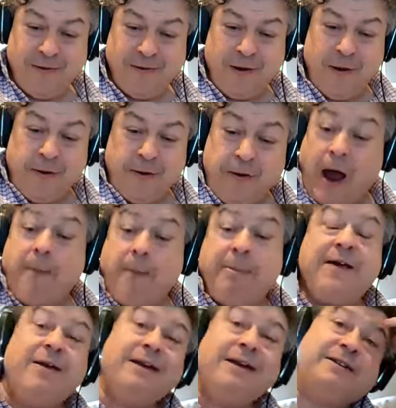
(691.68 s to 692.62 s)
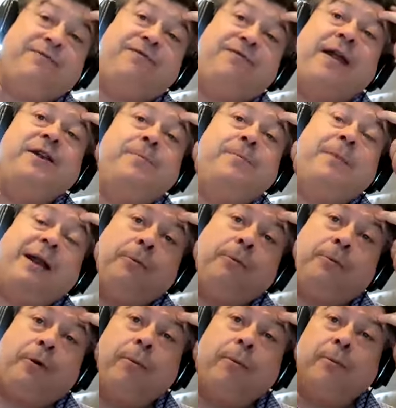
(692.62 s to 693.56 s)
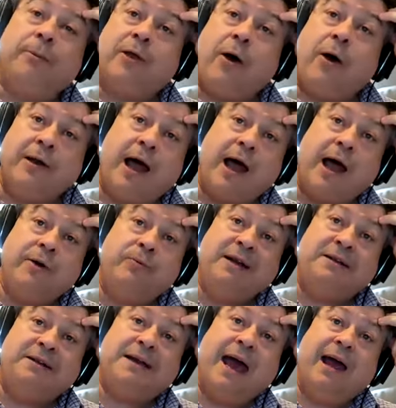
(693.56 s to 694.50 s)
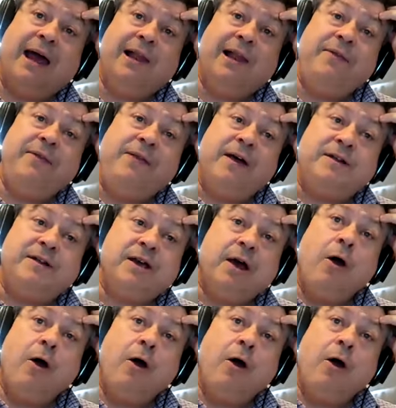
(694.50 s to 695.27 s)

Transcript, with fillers: You know, I mean, there is a fundamental problem with online retail in that